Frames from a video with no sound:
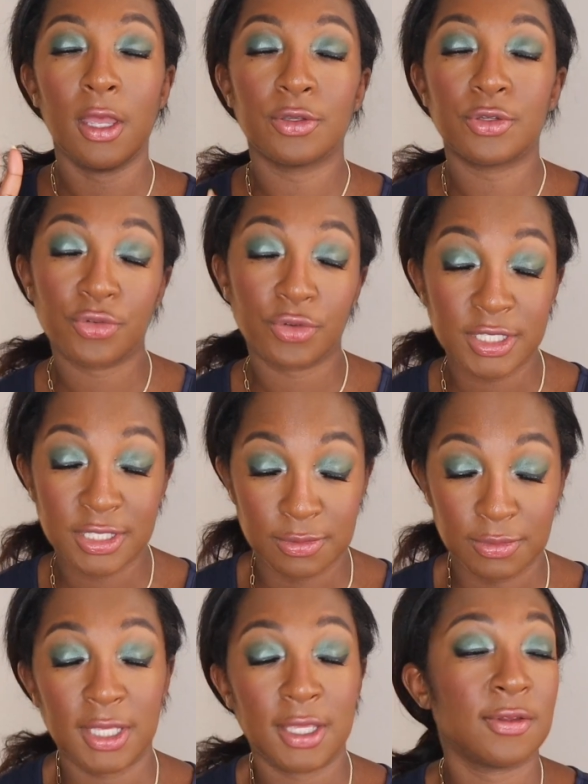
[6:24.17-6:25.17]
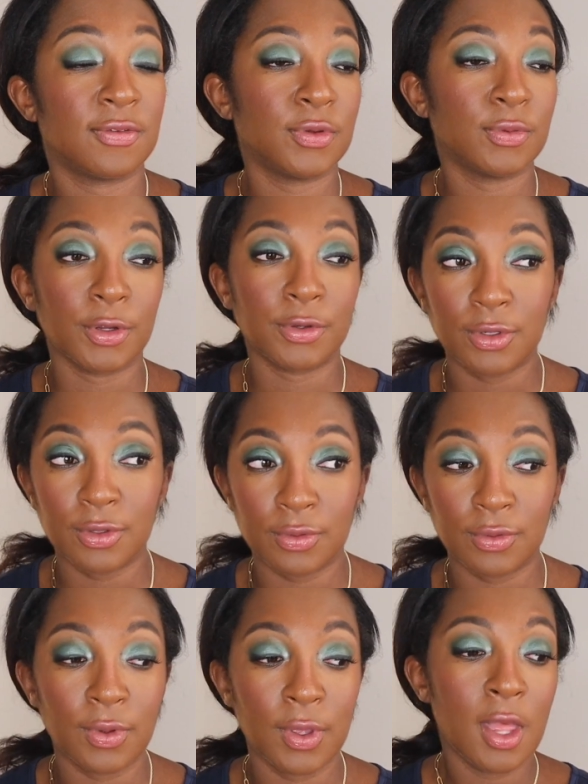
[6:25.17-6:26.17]
Trust me, if you are
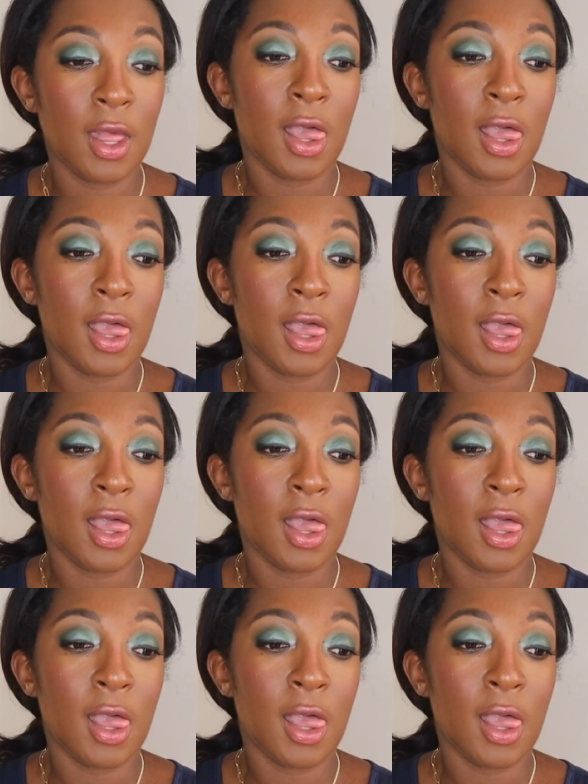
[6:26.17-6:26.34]
new,